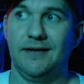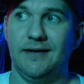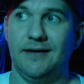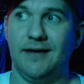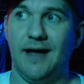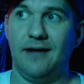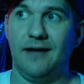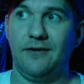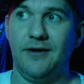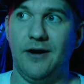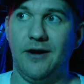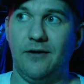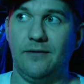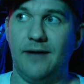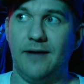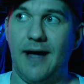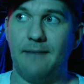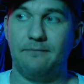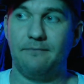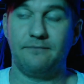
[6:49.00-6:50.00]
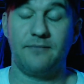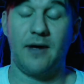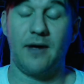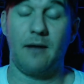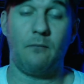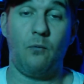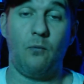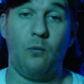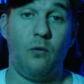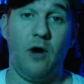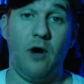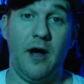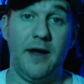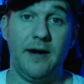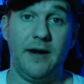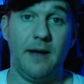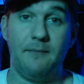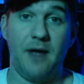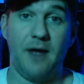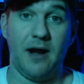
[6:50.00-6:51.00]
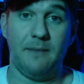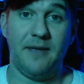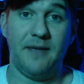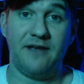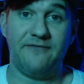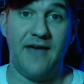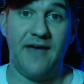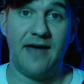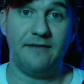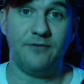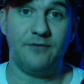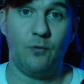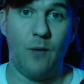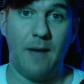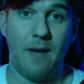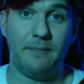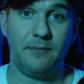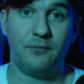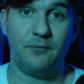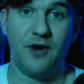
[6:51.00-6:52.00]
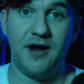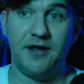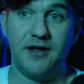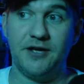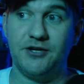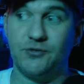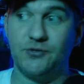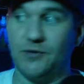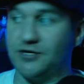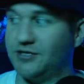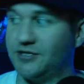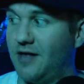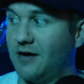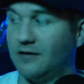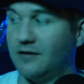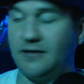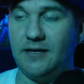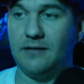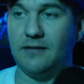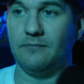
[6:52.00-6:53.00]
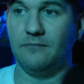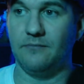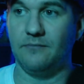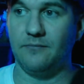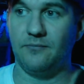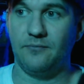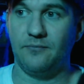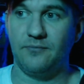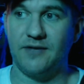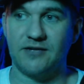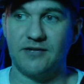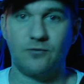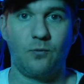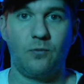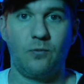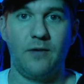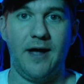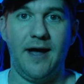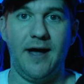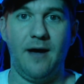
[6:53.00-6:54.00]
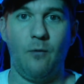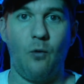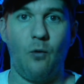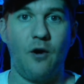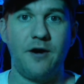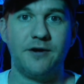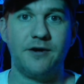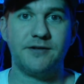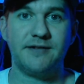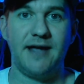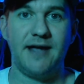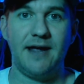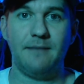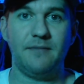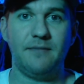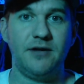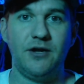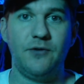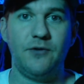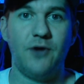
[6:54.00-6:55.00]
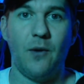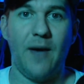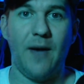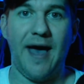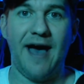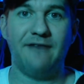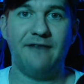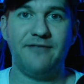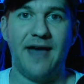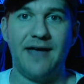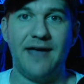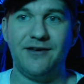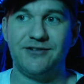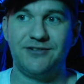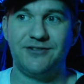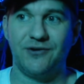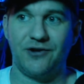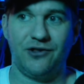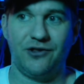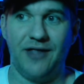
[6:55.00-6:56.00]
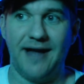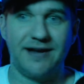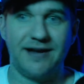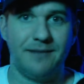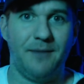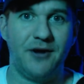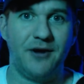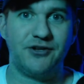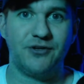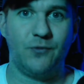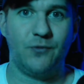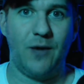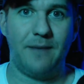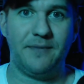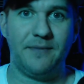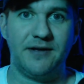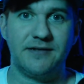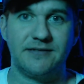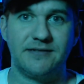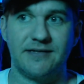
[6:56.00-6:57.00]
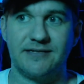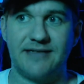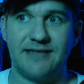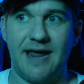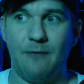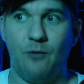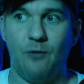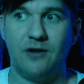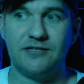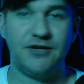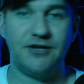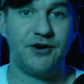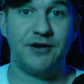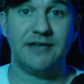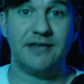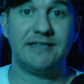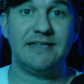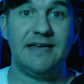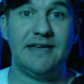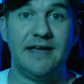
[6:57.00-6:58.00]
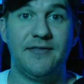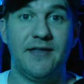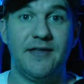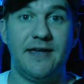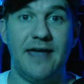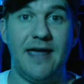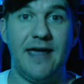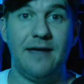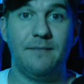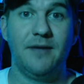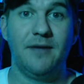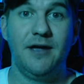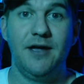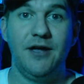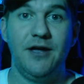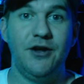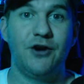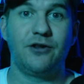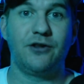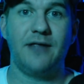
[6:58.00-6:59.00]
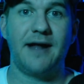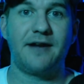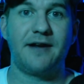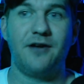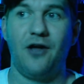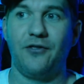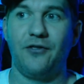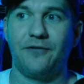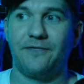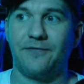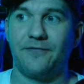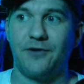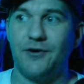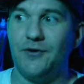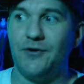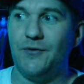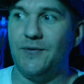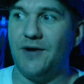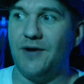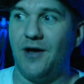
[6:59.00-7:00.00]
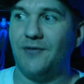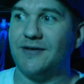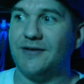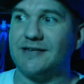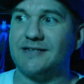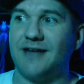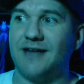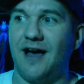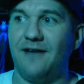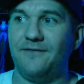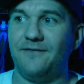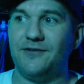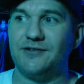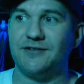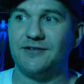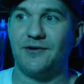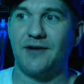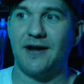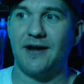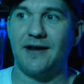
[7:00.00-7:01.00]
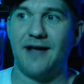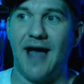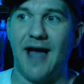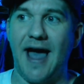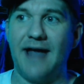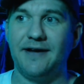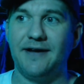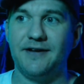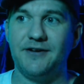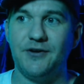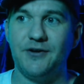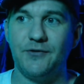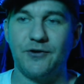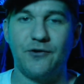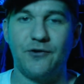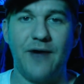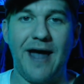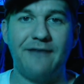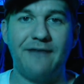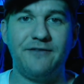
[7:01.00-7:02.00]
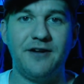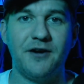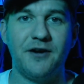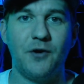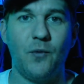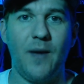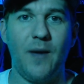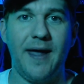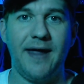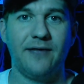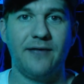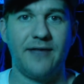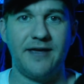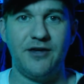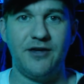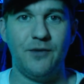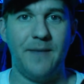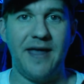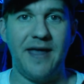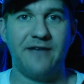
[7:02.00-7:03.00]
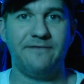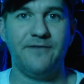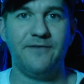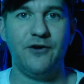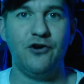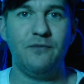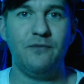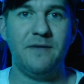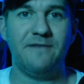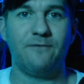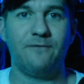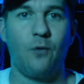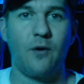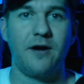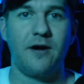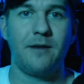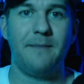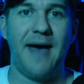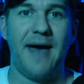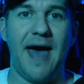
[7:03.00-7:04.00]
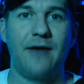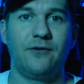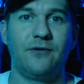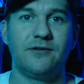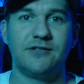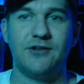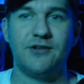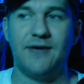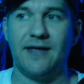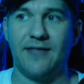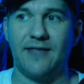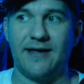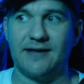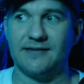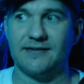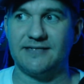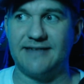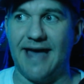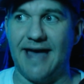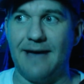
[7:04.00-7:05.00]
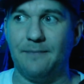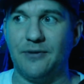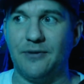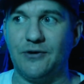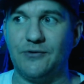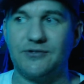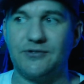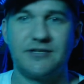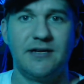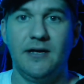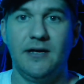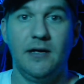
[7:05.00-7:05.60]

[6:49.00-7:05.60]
I don't know. I'm not a big fan of the weapon breakage, which luckily this Warriors game, you don't have that. You still collect a bunch of weapons, the same ones that you're going to see in the game. You're collecting all the fruit and all this stuff. You still get to kind of do the crafting in a way, like you make food before your battle, so you get like a stat boost.